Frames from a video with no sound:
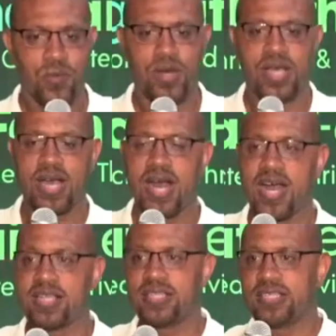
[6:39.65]
what
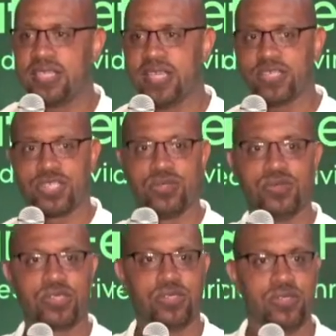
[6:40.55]
God did
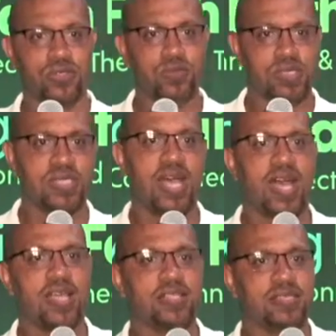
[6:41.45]
choose to do
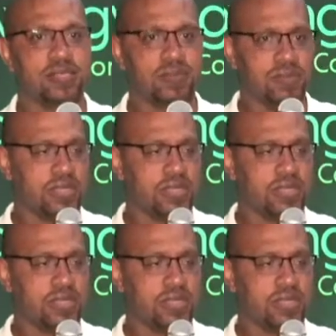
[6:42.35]
besides